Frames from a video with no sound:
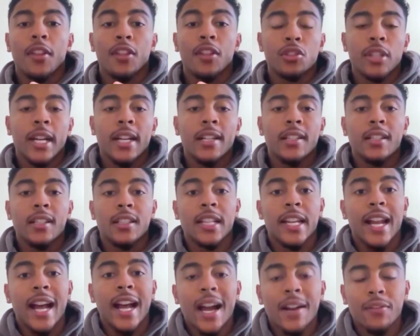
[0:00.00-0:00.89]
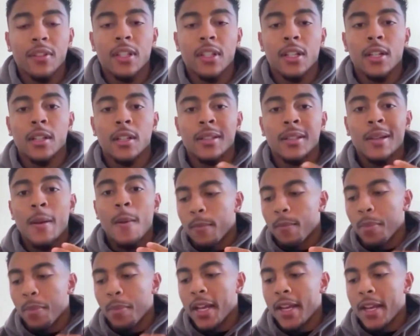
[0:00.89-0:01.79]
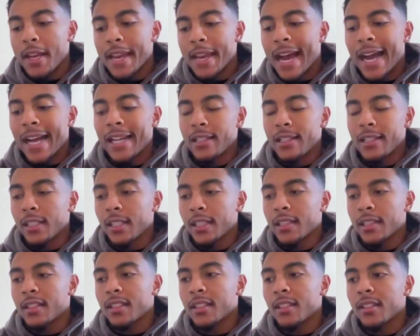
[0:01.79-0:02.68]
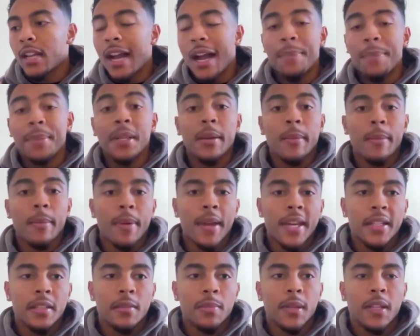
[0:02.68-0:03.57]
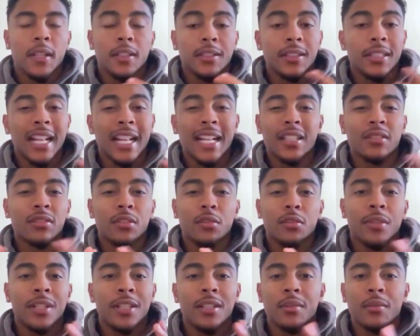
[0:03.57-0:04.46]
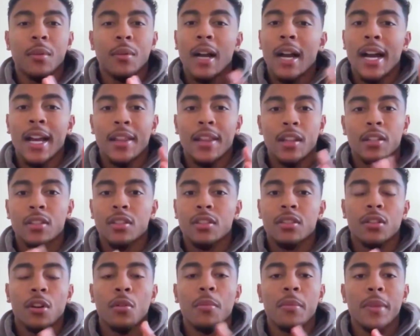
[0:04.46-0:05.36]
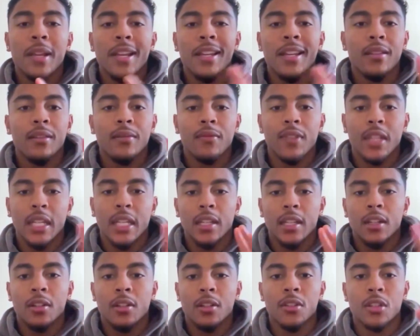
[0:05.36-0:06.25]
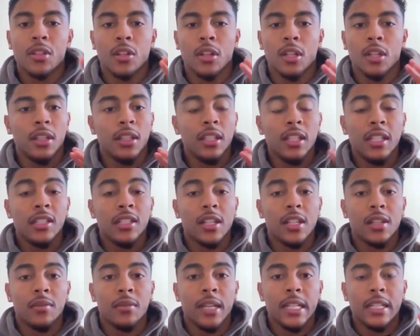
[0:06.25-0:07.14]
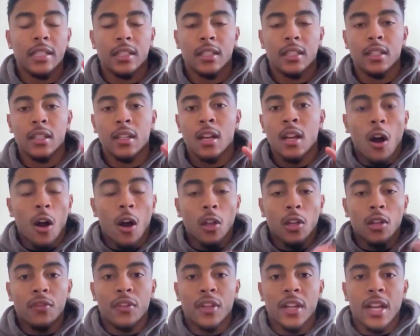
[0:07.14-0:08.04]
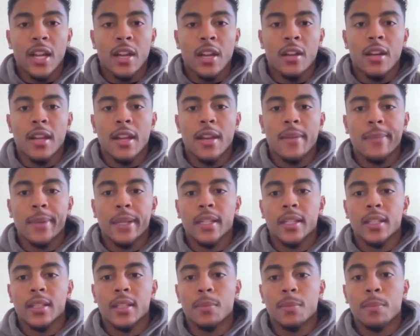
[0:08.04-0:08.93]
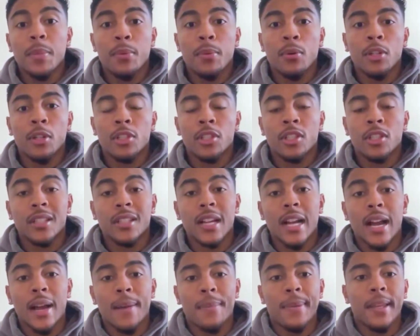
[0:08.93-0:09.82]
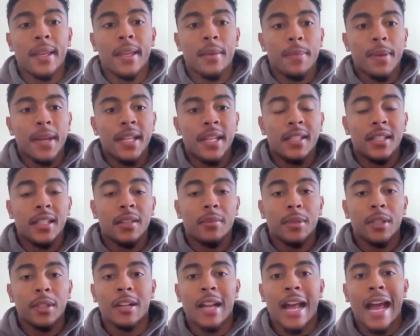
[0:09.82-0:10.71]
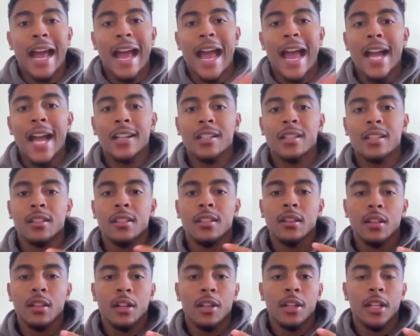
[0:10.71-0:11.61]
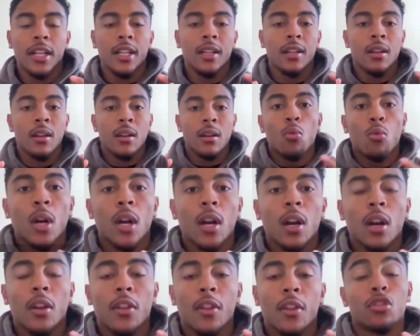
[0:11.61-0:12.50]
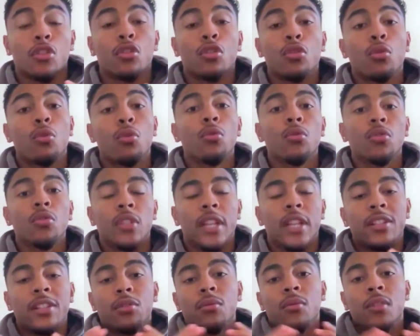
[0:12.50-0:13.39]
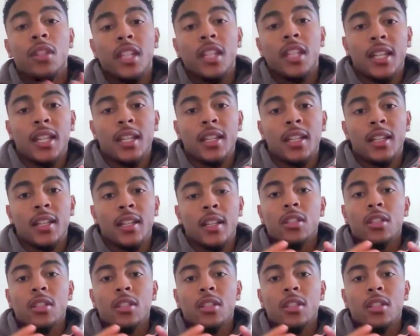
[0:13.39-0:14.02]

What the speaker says: the strategies that I've learned, but not just copy and paste, because that's the reason why there's so many videos on lead generation all over the internet, because people are just copying and pasting, but they're not actually learning what are the tools that you need